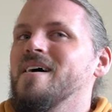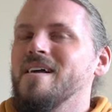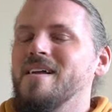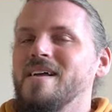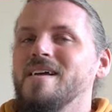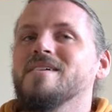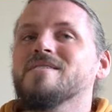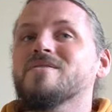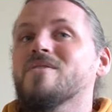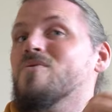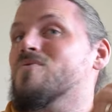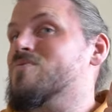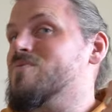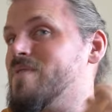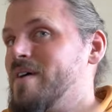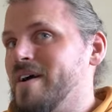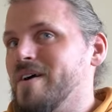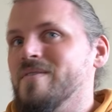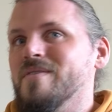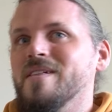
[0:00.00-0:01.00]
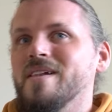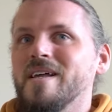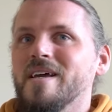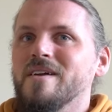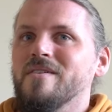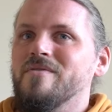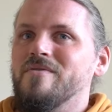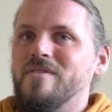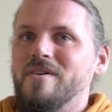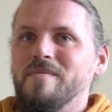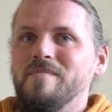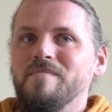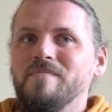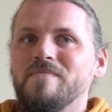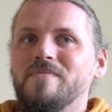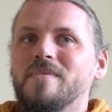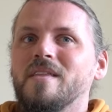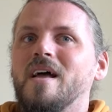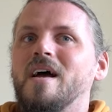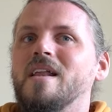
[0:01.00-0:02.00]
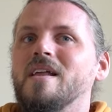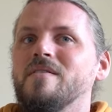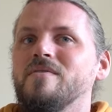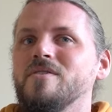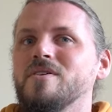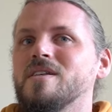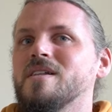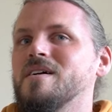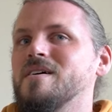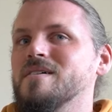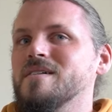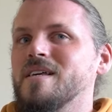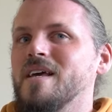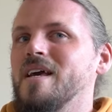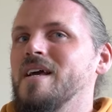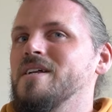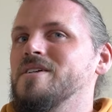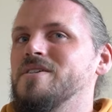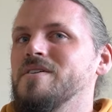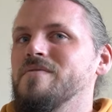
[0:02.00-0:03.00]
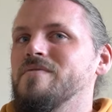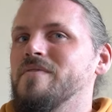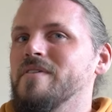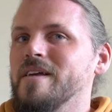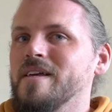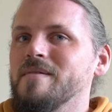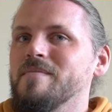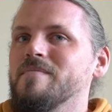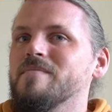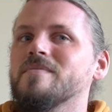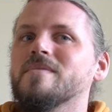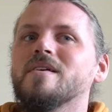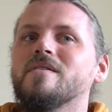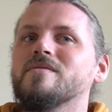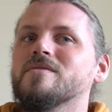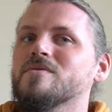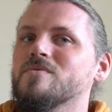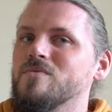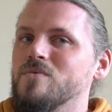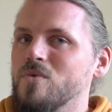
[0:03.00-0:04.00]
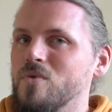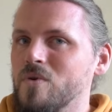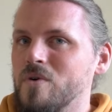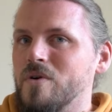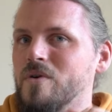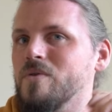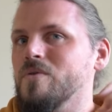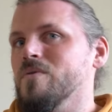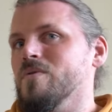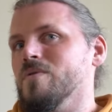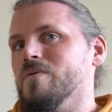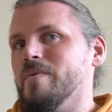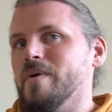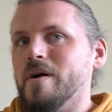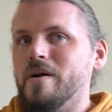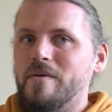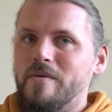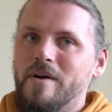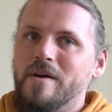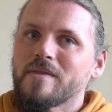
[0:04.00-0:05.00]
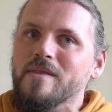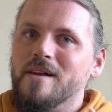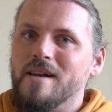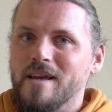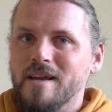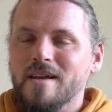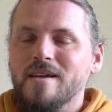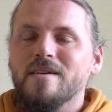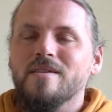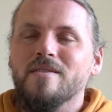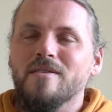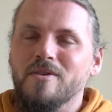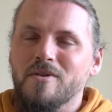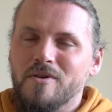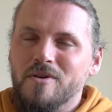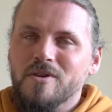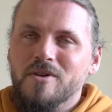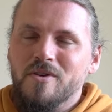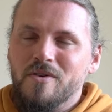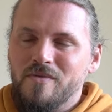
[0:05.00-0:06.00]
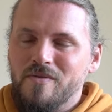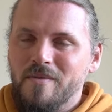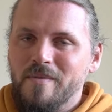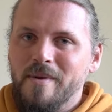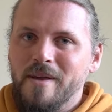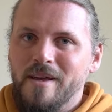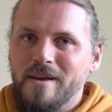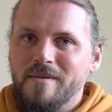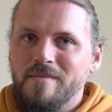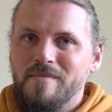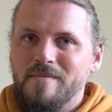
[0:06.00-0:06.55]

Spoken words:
It is right on the lakefront, and if you start to get itchy feet, there is a walk all the way around the lake that you can do from there.